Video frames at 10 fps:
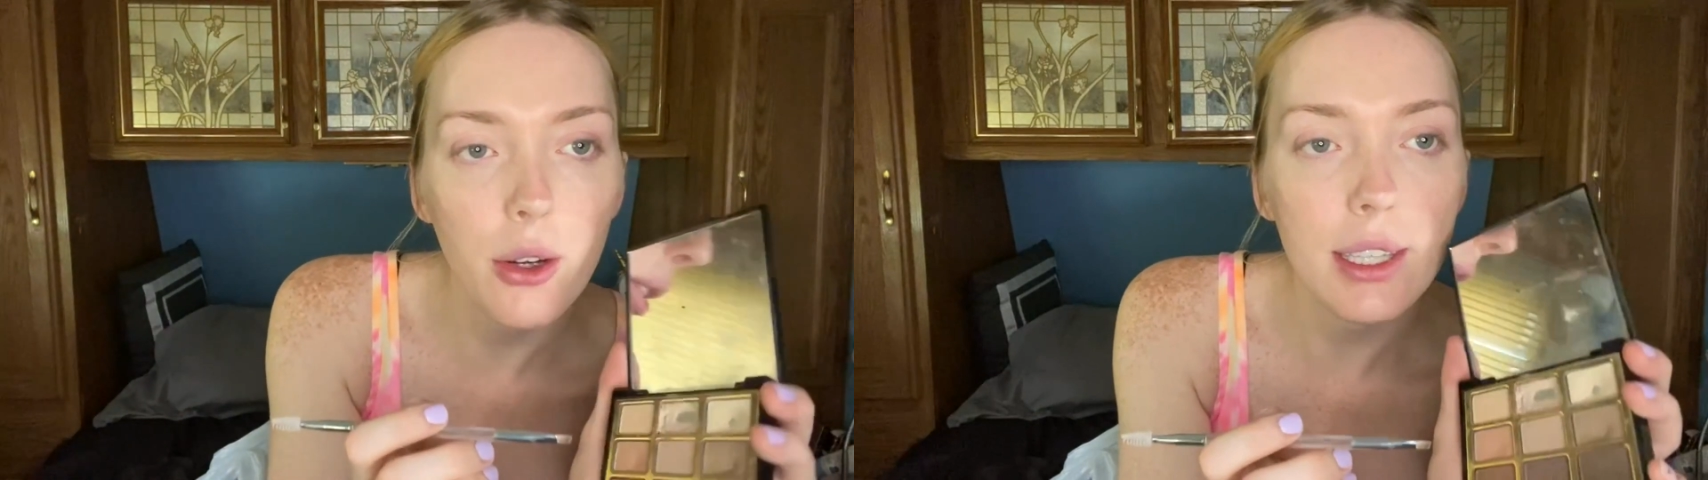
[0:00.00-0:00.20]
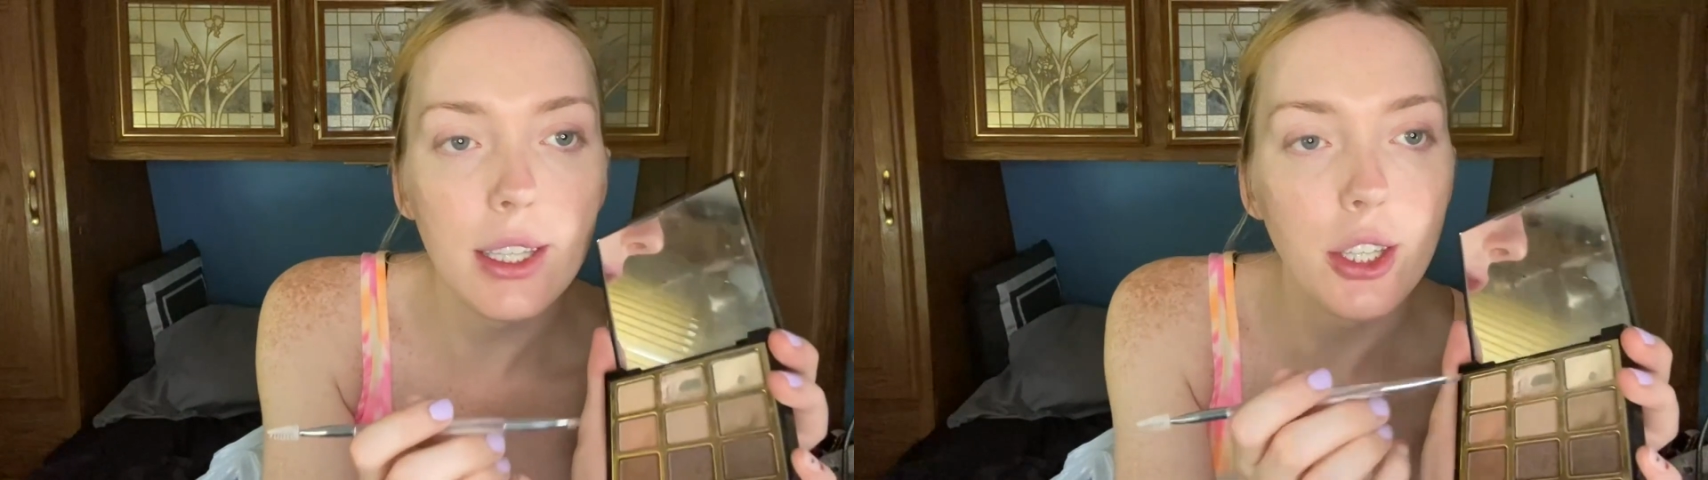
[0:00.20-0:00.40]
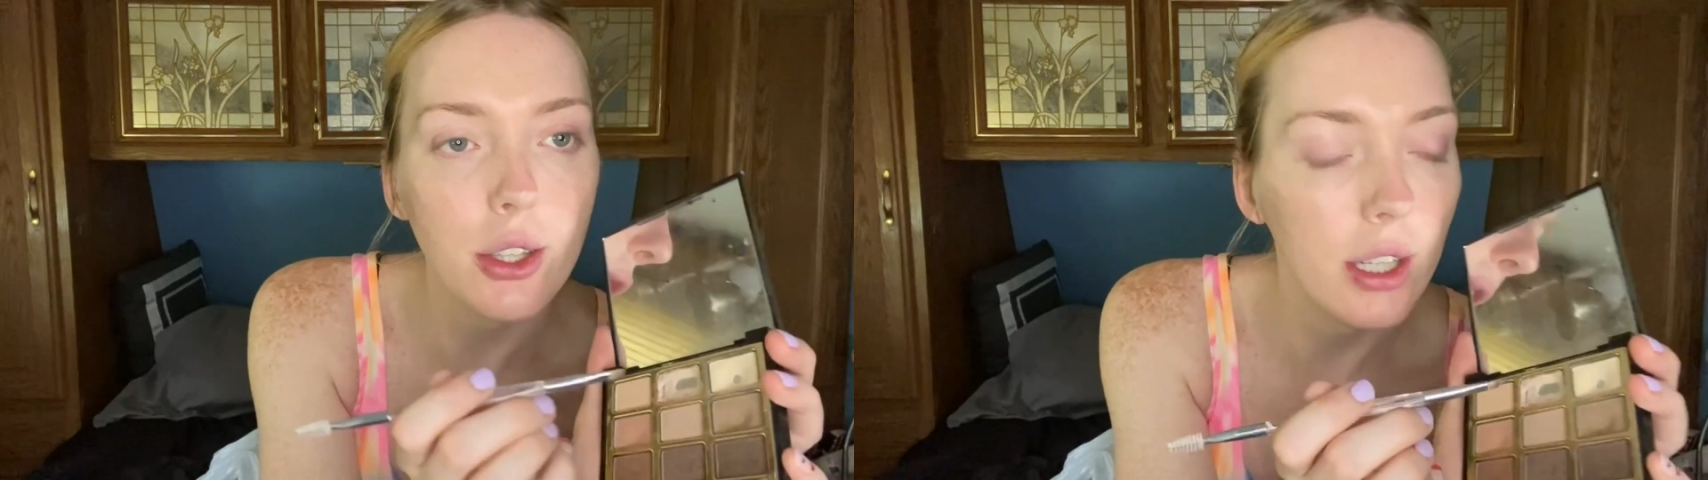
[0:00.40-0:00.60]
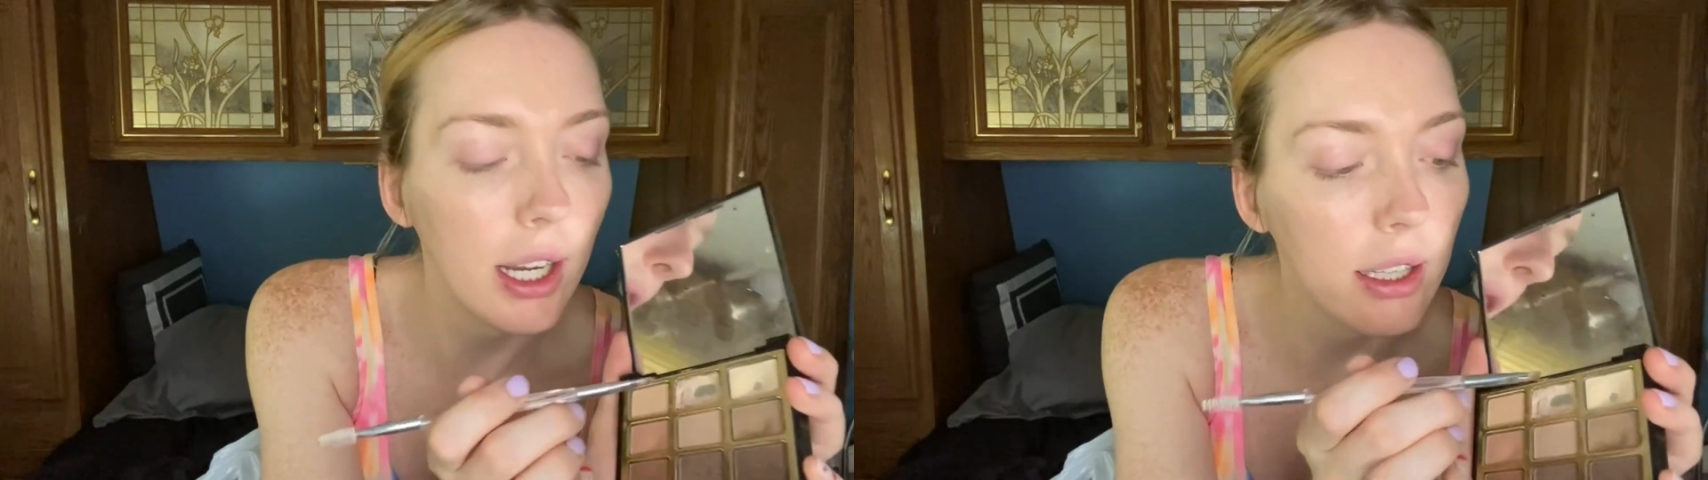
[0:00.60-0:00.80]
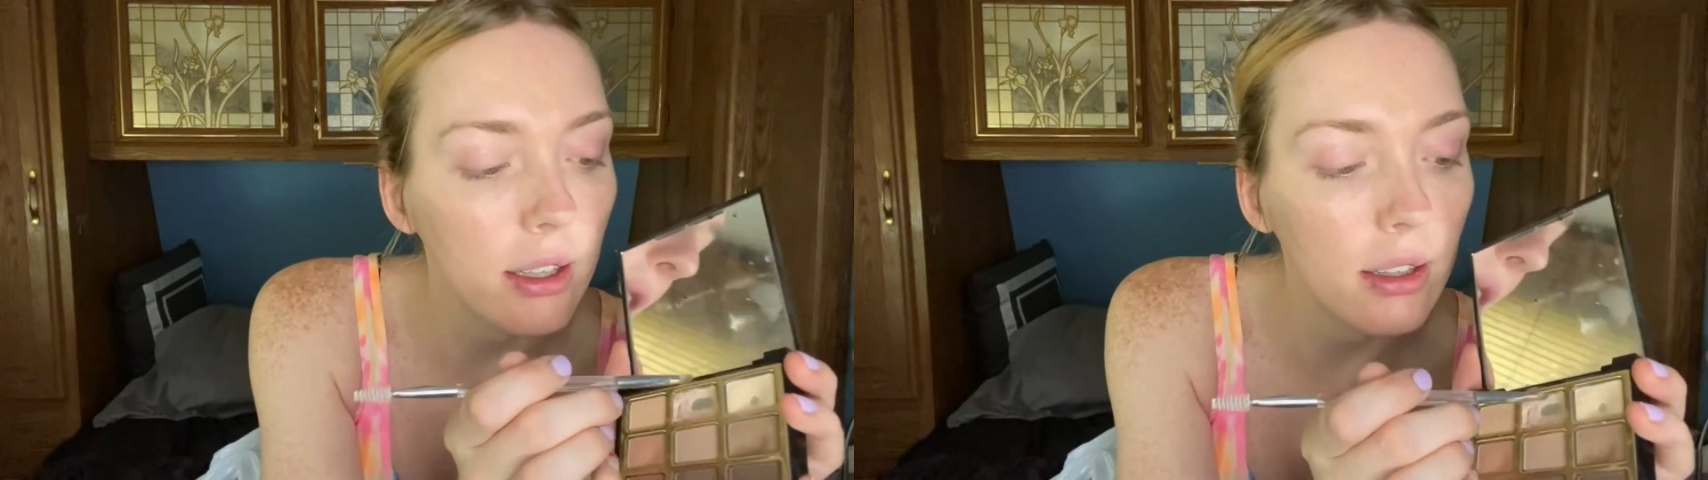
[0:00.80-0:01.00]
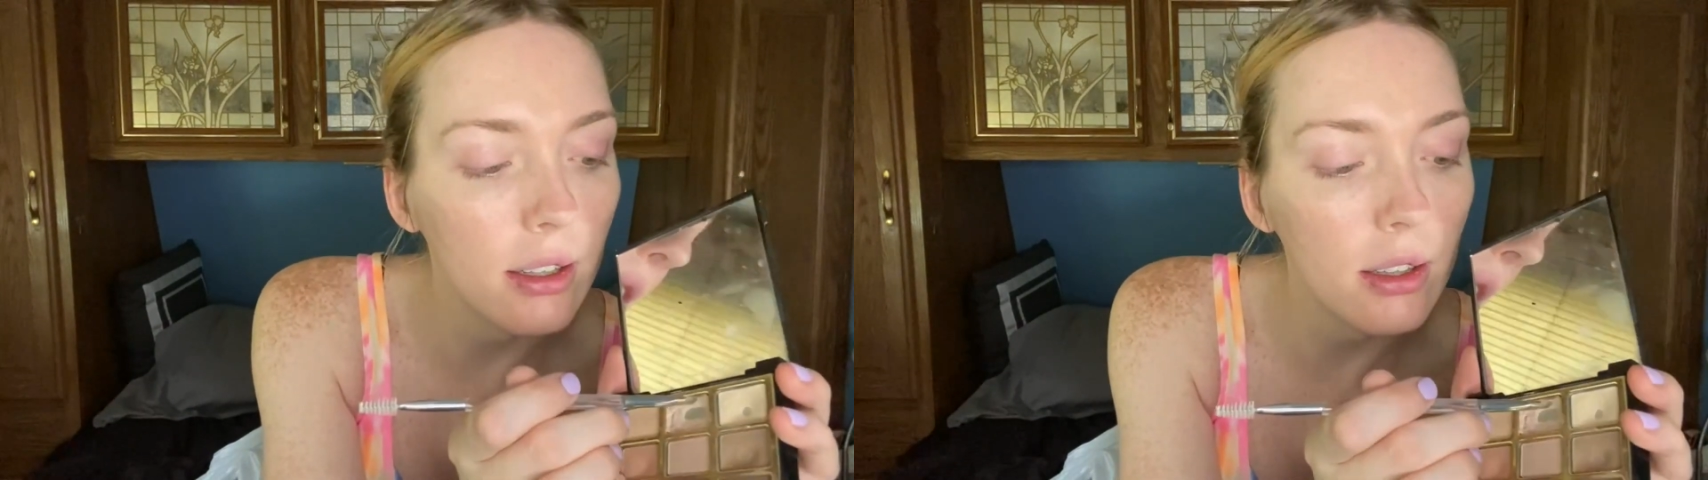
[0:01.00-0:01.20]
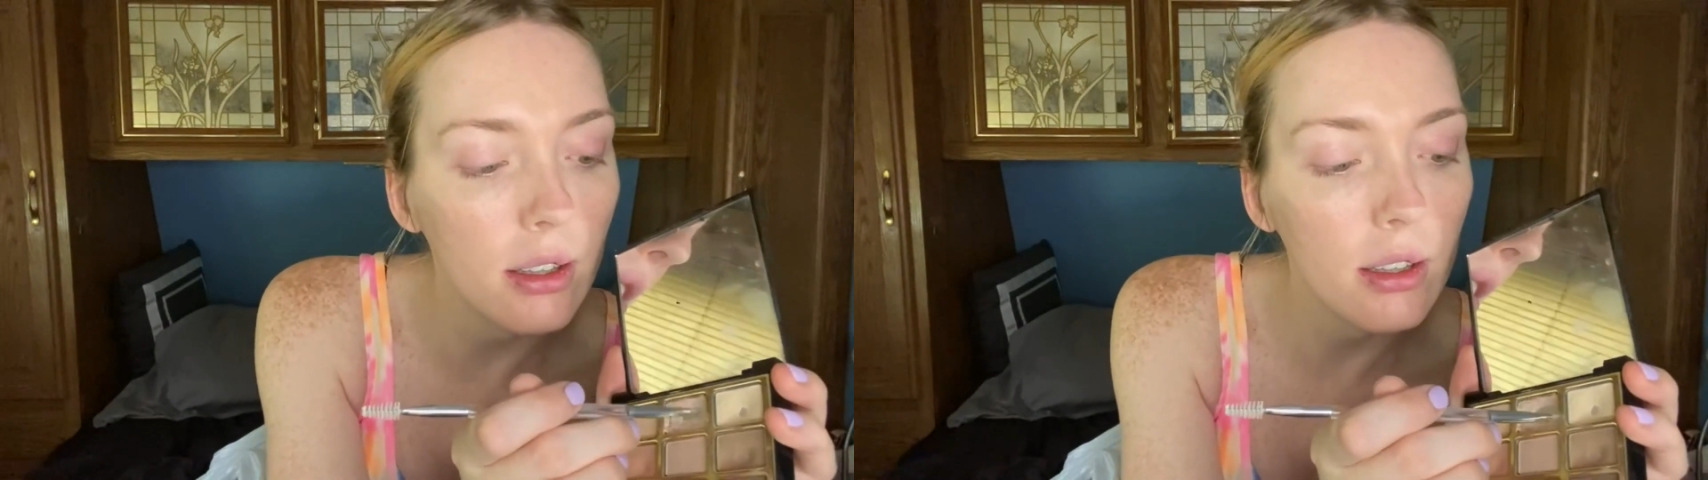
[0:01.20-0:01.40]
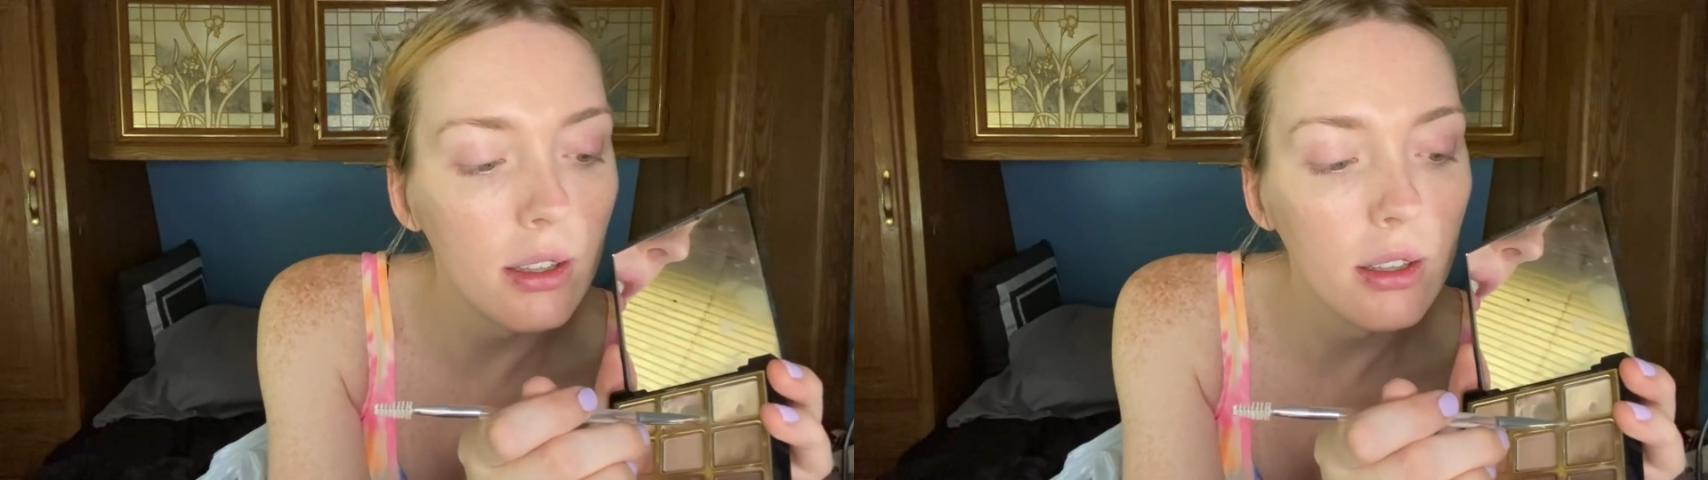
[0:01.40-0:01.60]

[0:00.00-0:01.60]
into like a little,